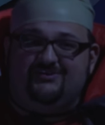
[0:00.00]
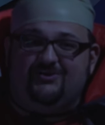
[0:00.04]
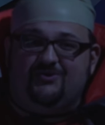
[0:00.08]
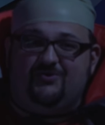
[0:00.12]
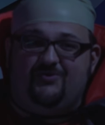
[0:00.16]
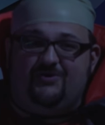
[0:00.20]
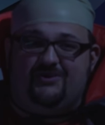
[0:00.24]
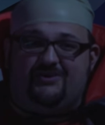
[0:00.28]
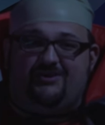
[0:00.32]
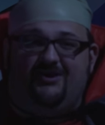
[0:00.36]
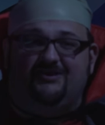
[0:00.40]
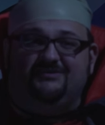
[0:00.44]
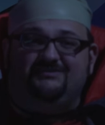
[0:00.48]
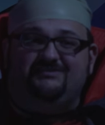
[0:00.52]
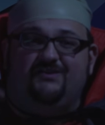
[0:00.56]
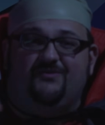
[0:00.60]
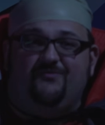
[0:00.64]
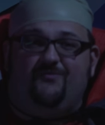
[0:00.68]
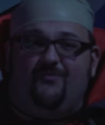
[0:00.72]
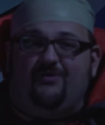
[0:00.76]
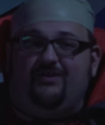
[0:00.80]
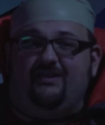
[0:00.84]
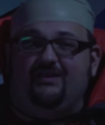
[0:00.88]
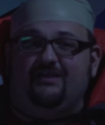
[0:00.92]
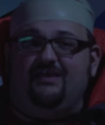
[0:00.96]
Quick content
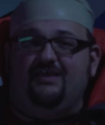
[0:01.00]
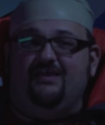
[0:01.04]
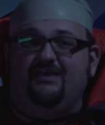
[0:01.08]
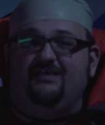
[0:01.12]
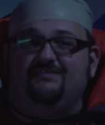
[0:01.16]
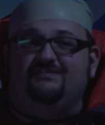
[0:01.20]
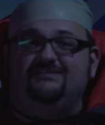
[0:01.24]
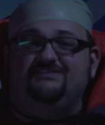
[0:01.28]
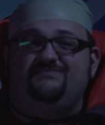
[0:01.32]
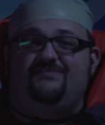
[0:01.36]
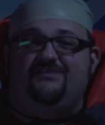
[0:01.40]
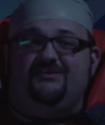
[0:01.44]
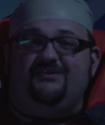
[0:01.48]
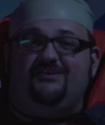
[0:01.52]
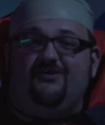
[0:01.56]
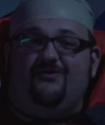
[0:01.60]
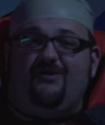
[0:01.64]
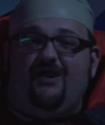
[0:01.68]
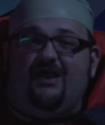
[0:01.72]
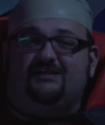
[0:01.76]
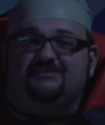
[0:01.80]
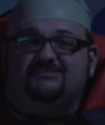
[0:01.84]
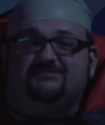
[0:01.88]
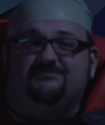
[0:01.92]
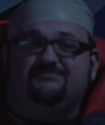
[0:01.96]
warning, this video
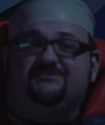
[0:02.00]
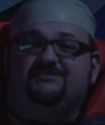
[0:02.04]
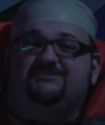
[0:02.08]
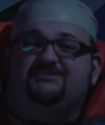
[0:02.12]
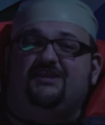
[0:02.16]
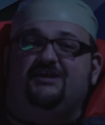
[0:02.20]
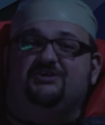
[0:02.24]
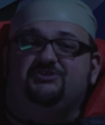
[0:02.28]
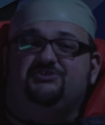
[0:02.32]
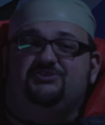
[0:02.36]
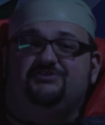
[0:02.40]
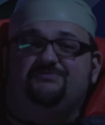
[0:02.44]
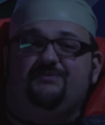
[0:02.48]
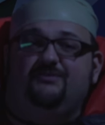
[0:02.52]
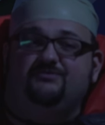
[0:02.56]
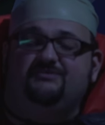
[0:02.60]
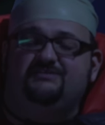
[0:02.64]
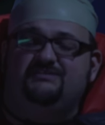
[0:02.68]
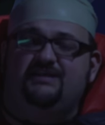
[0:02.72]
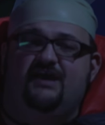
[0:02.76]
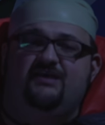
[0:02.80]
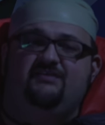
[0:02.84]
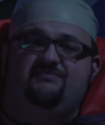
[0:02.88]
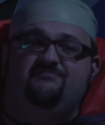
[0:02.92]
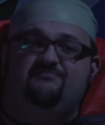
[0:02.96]
has some discussion about
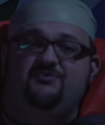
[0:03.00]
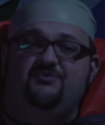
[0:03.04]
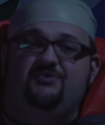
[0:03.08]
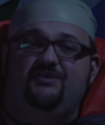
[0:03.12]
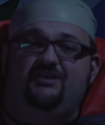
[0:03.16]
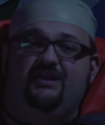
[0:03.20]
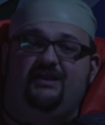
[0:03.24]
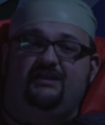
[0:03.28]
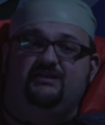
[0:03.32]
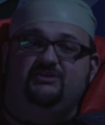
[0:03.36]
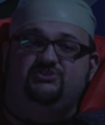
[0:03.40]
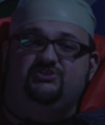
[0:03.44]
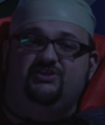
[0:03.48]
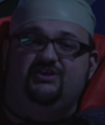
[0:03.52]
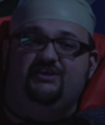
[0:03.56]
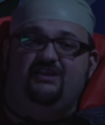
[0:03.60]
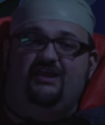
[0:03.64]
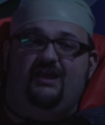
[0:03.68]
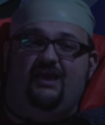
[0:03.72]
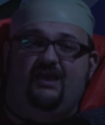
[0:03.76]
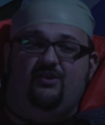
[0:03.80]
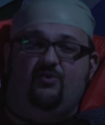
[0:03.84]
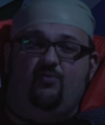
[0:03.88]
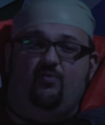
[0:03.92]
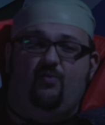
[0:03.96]
death, mutilation,
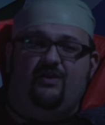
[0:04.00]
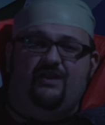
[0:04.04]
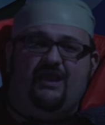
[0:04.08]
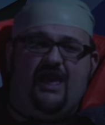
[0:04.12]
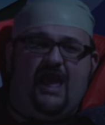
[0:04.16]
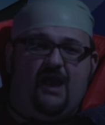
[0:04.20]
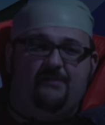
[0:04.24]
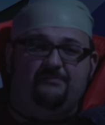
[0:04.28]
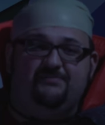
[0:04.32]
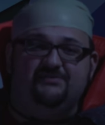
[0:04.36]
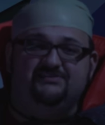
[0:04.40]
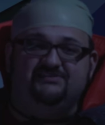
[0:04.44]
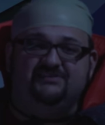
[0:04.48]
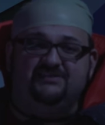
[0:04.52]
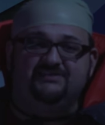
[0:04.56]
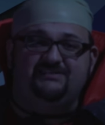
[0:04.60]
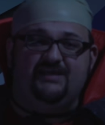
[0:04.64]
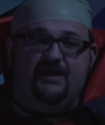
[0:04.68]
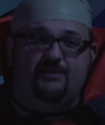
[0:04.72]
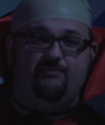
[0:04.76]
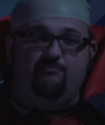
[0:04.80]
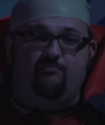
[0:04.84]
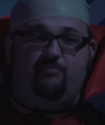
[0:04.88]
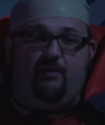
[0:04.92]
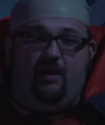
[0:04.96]
and what happens to
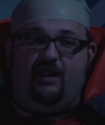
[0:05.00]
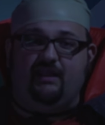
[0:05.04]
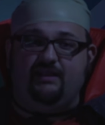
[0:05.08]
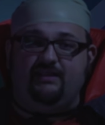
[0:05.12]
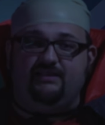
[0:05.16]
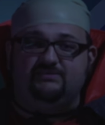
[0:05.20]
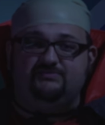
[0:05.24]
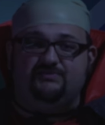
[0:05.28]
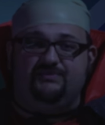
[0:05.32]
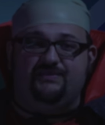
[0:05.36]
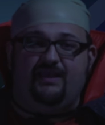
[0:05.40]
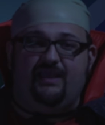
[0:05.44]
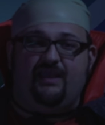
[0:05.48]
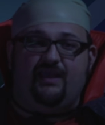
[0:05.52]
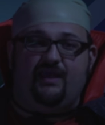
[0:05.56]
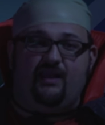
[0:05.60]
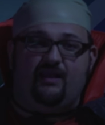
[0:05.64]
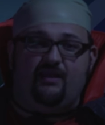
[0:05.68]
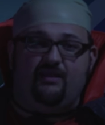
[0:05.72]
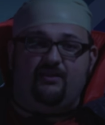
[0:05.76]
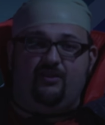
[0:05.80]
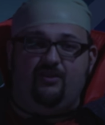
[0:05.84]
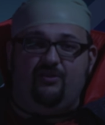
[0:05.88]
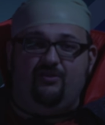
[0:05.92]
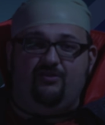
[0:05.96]
dead bodies when they get
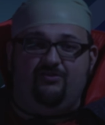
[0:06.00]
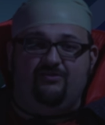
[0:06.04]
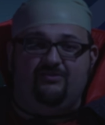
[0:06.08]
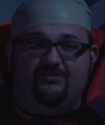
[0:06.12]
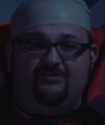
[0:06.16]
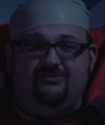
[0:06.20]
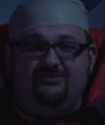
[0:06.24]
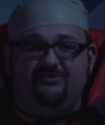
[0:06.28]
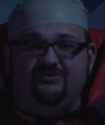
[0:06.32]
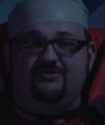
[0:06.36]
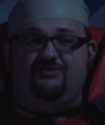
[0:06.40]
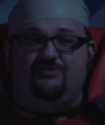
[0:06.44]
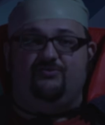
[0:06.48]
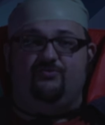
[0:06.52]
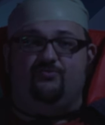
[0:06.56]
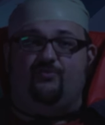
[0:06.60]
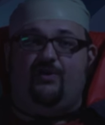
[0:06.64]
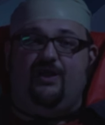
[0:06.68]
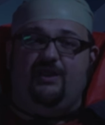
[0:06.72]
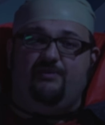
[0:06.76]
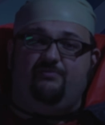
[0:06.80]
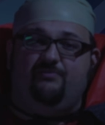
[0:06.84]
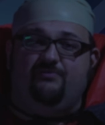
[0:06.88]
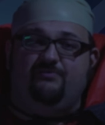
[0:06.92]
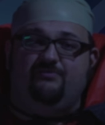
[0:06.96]
a little
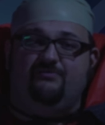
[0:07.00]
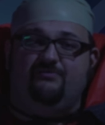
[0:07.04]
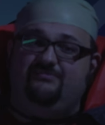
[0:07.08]
ripe.